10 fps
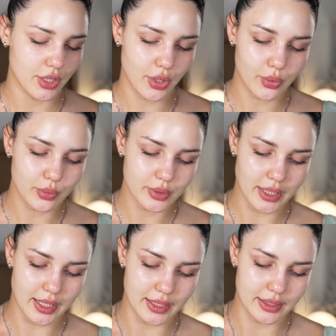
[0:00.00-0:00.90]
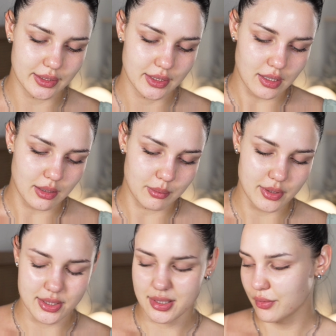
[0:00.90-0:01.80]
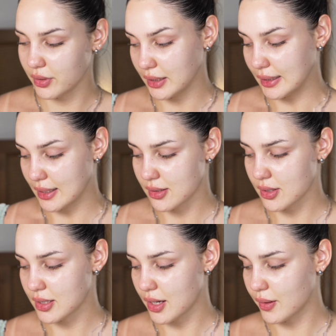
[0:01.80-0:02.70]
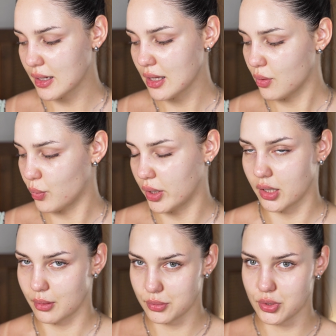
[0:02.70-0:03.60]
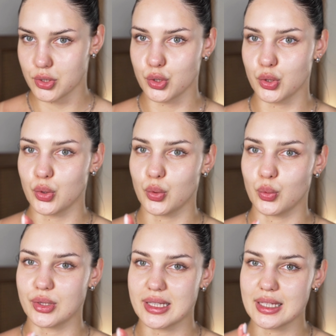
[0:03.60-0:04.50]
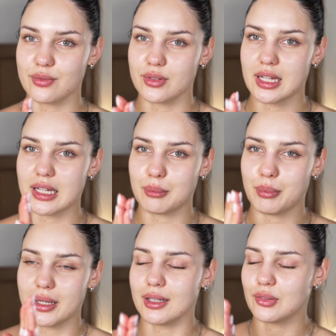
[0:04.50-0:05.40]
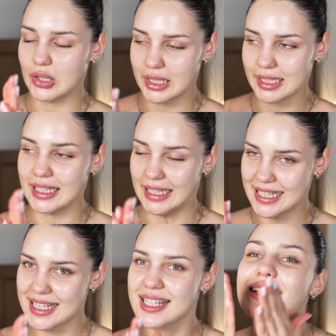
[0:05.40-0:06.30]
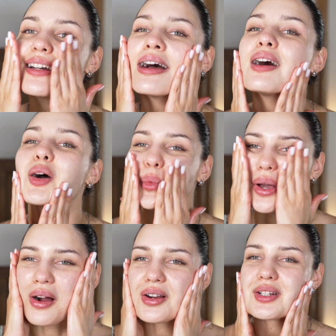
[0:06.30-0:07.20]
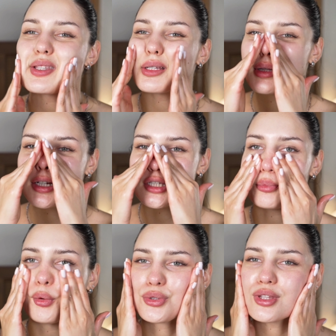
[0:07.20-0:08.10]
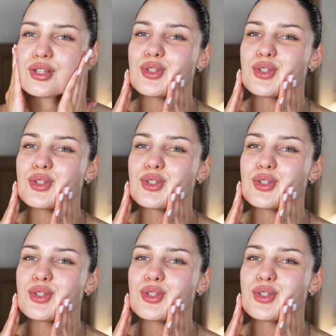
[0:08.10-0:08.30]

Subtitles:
know that it's not really necessary when it comes to the evening, but I feel like it is. We are still exposed